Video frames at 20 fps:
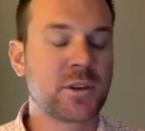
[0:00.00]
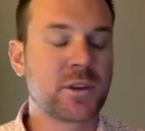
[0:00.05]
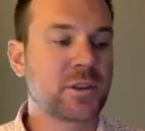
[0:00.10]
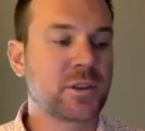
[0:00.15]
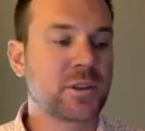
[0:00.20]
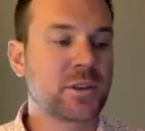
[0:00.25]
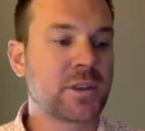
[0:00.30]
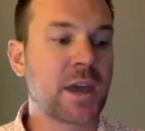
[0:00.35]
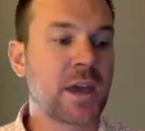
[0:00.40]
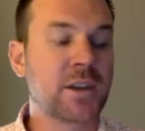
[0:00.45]

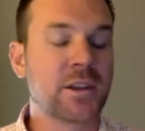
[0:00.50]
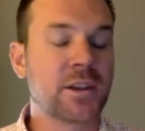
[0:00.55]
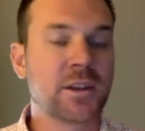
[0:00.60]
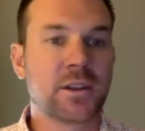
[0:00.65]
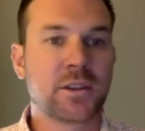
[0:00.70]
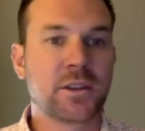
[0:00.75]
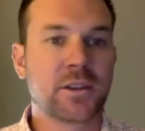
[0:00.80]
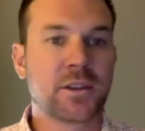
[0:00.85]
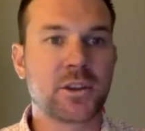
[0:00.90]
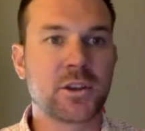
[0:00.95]
that
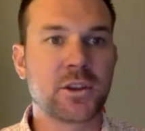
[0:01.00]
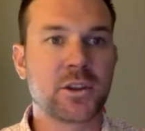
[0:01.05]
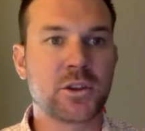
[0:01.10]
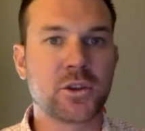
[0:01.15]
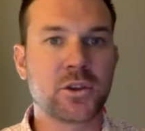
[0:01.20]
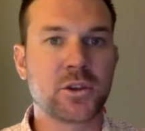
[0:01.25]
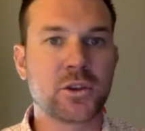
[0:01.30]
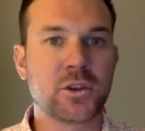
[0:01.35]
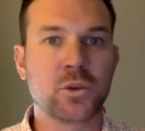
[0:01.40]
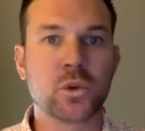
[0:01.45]

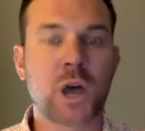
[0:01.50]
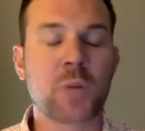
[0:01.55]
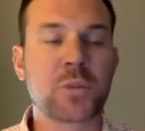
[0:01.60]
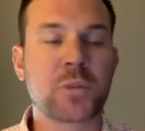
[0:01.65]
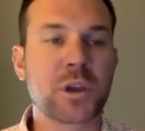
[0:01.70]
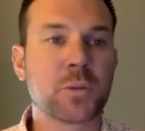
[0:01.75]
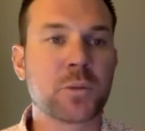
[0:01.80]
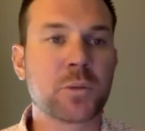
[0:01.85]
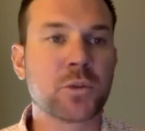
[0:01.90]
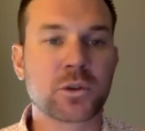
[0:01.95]
you will not
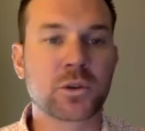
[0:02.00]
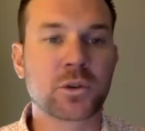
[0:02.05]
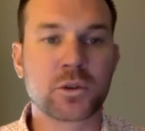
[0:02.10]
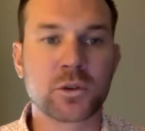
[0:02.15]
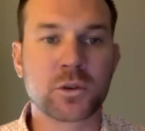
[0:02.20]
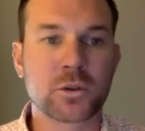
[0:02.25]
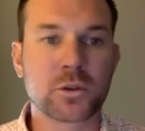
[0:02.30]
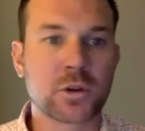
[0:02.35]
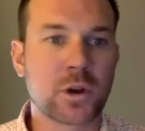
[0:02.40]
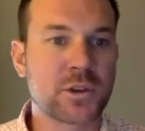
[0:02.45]
be able to
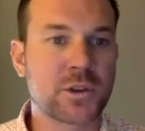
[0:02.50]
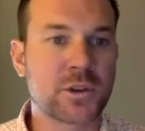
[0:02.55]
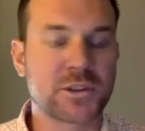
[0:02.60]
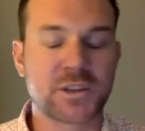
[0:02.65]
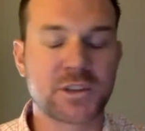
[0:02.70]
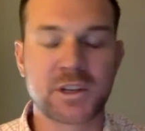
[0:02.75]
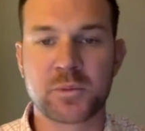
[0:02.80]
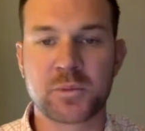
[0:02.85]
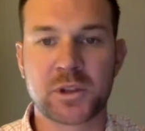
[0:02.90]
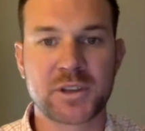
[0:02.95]
earn on this
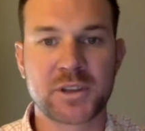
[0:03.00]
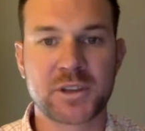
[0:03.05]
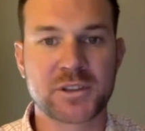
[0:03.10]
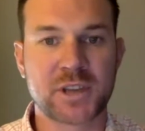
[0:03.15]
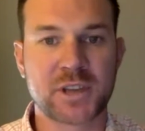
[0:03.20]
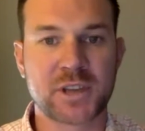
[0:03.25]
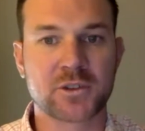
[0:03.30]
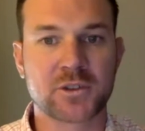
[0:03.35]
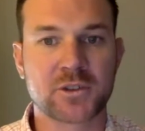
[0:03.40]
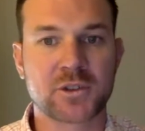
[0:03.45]
anyplace
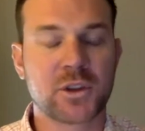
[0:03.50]
else.